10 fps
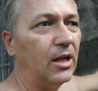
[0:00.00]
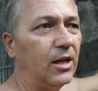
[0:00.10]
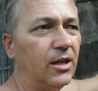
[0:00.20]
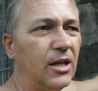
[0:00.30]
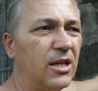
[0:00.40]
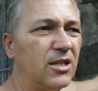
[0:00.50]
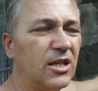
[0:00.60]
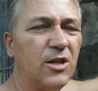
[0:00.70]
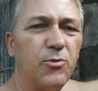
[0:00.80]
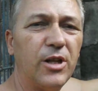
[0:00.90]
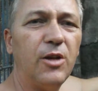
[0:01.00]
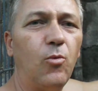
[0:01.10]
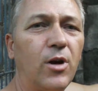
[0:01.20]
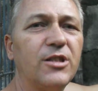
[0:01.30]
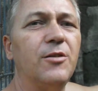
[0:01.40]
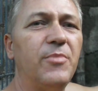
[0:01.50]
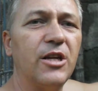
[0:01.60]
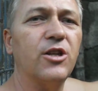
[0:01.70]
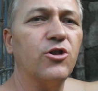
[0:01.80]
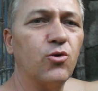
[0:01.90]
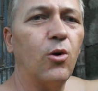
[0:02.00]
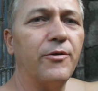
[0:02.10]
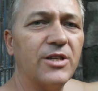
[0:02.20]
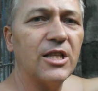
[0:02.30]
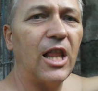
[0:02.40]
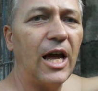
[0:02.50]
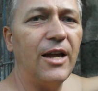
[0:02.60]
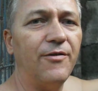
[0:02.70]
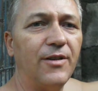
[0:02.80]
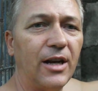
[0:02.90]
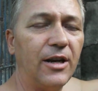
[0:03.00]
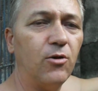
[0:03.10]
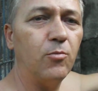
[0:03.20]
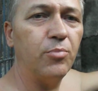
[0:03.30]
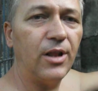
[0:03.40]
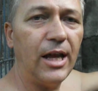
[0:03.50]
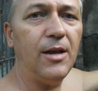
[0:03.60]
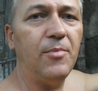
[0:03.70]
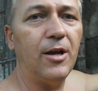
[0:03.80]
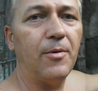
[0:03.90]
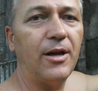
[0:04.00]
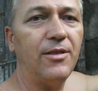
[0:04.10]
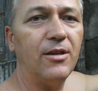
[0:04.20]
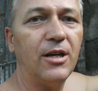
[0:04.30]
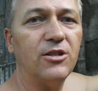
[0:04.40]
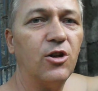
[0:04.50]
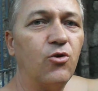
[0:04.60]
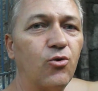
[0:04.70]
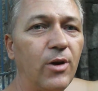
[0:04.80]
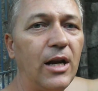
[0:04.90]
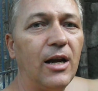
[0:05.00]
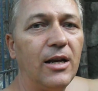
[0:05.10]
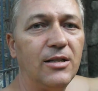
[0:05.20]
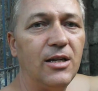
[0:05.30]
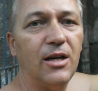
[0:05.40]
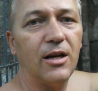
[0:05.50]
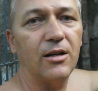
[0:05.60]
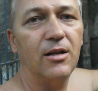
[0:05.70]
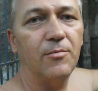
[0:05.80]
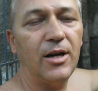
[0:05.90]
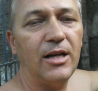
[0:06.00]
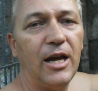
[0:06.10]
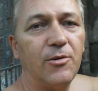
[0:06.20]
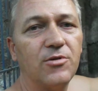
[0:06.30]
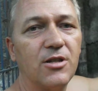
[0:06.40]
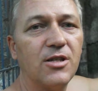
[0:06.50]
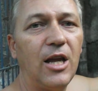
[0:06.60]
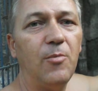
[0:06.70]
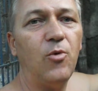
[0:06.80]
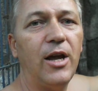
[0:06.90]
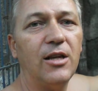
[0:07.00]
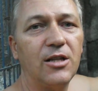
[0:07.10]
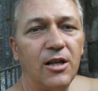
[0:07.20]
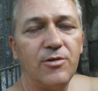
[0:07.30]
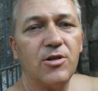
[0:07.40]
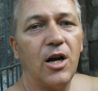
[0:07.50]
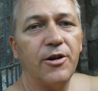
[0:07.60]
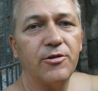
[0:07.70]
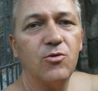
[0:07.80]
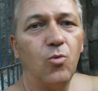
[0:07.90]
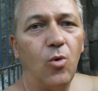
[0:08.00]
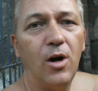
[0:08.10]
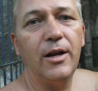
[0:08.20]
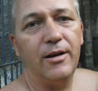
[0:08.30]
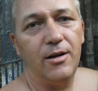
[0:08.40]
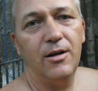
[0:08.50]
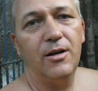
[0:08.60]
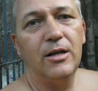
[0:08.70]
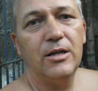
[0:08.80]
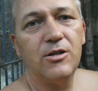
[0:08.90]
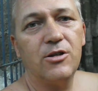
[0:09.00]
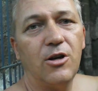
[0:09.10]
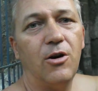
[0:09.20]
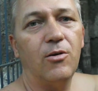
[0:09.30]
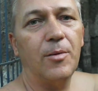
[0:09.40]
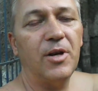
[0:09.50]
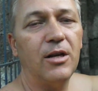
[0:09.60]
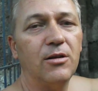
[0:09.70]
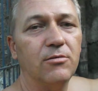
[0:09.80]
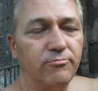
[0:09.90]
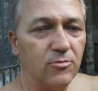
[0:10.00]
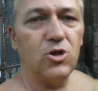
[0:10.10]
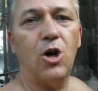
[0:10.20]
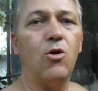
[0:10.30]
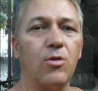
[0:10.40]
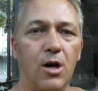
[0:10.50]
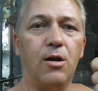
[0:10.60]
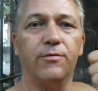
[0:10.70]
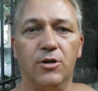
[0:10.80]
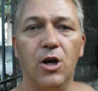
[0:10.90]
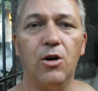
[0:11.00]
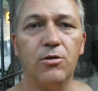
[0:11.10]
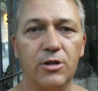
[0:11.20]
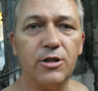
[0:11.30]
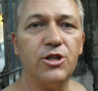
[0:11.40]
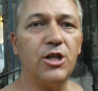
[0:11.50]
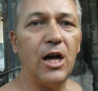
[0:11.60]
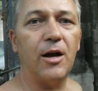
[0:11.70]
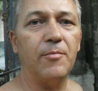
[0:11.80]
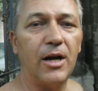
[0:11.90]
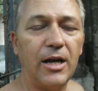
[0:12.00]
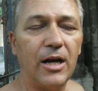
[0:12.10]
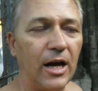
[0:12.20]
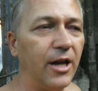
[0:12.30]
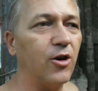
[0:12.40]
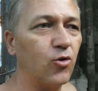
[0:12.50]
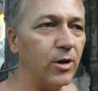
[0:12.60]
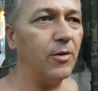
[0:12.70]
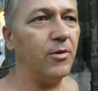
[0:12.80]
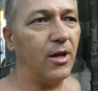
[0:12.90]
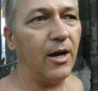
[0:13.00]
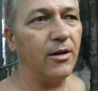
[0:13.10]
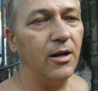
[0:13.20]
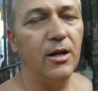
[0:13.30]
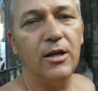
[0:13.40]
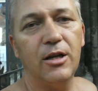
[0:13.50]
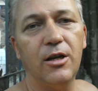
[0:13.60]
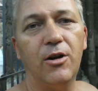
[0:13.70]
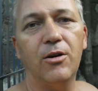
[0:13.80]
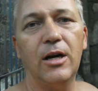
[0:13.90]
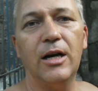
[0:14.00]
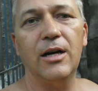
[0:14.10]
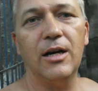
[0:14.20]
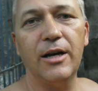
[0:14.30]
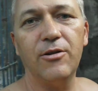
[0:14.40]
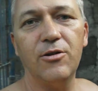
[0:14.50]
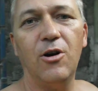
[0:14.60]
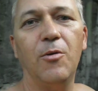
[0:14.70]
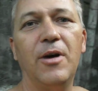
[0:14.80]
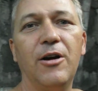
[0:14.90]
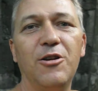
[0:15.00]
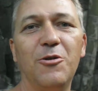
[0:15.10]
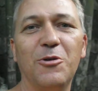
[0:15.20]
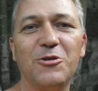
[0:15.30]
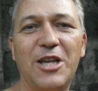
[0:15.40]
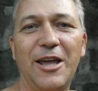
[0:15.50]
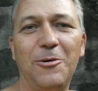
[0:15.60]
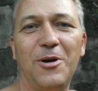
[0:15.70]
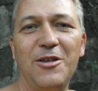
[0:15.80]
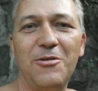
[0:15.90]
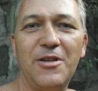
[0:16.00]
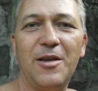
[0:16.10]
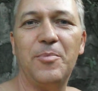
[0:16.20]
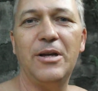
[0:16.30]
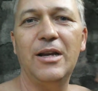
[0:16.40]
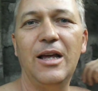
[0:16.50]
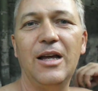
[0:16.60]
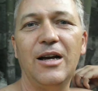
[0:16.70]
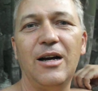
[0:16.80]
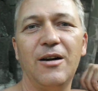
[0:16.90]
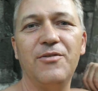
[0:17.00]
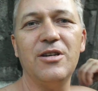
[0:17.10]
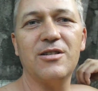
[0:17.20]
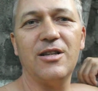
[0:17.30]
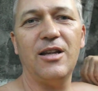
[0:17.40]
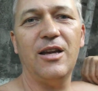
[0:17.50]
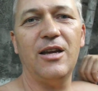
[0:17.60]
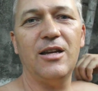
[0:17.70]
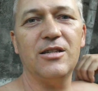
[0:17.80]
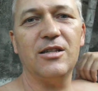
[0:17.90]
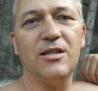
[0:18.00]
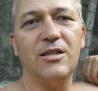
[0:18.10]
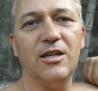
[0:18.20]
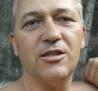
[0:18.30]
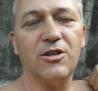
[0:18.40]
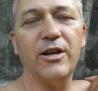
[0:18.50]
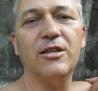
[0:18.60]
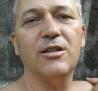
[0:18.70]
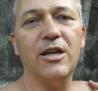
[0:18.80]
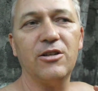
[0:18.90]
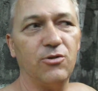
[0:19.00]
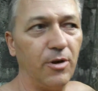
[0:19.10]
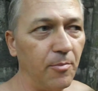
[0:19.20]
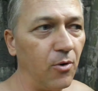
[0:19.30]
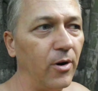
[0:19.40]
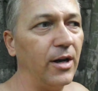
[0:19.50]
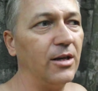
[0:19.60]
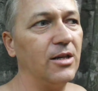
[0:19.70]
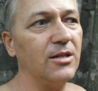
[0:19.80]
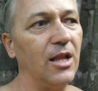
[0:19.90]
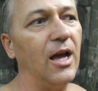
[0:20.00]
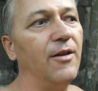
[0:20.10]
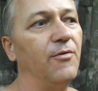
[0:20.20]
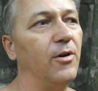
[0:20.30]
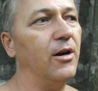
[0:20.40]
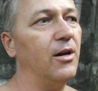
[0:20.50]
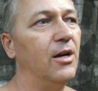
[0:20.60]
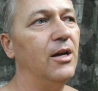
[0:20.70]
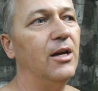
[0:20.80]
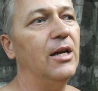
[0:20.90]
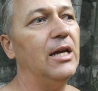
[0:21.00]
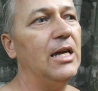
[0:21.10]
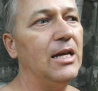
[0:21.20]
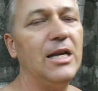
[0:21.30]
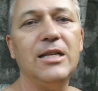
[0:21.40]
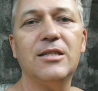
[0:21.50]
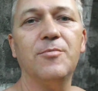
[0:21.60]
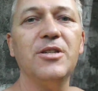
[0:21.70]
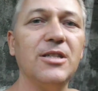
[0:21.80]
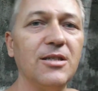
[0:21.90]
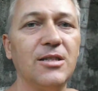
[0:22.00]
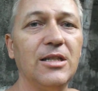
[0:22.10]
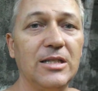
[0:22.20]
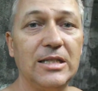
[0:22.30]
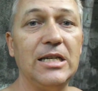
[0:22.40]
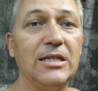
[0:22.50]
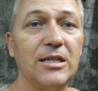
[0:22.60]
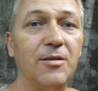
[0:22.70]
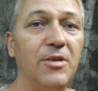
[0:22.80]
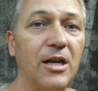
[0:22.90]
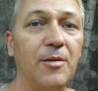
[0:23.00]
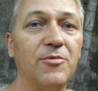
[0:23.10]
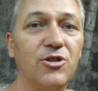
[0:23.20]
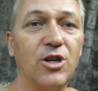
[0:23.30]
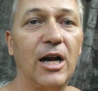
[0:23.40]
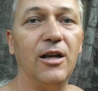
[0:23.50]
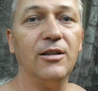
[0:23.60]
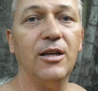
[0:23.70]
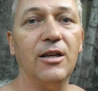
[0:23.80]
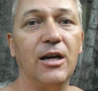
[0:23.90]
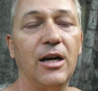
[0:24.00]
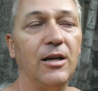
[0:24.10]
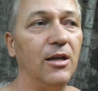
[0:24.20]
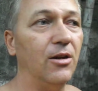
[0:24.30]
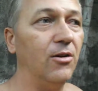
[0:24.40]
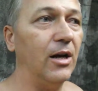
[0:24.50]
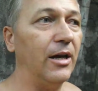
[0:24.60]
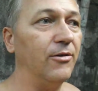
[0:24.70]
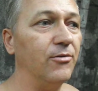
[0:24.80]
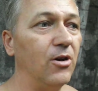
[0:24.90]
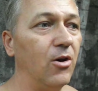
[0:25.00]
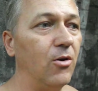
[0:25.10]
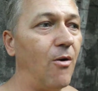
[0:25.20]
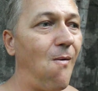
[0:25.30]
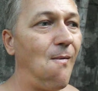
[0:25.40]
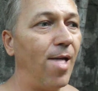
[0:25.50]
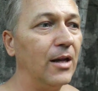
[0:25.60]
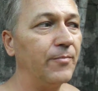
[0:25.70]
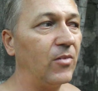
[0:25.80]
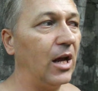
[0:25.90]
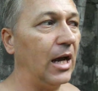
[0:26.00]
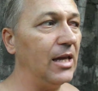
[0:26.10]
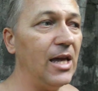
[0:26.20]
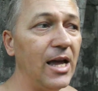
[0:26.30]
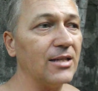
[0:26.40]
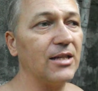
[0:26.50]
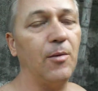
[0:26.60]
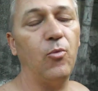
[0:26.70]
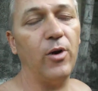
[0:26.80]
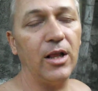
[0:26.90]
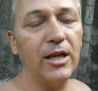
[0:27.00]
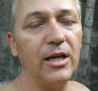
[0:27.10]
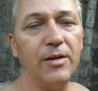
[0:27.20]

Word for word: he's, he really wants to be in control of his life, and I don't blame him. I think that's a great idea. My dad was the same way until he was 101. So, I mean, go, Rolf, go. Good job. I, I agree with that. You know, I, I don't know about you, Rosanna, what you think, but obviously he's, he's going to get to a point in his life where he needs some assistance. He's going to become the child, and, you know, I don't know Yes, I'm willing uh,